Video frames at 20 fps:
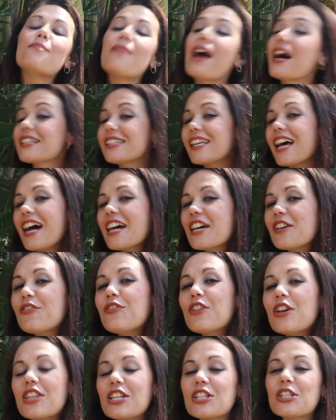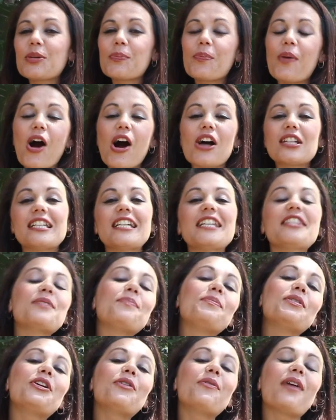Mike Tyre further took part in the
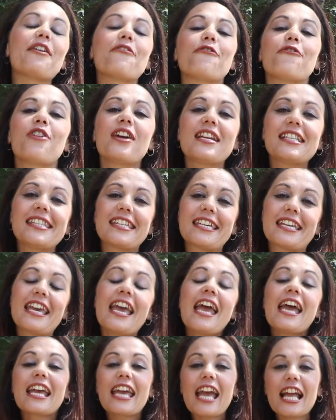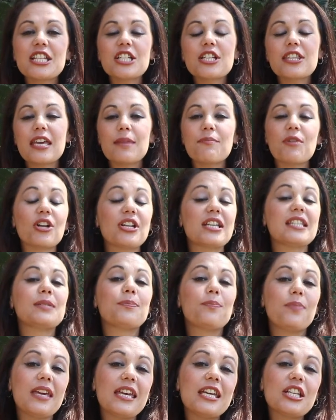blue ray frenzy, catching them on his
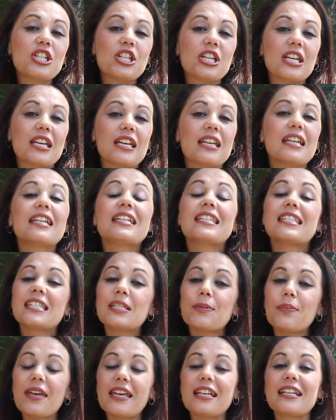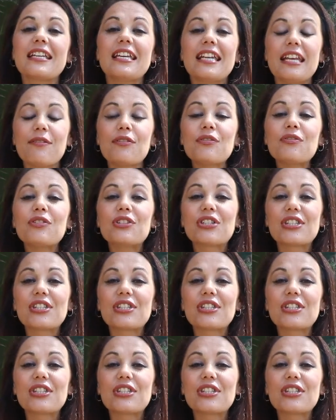BG Spin 11 foot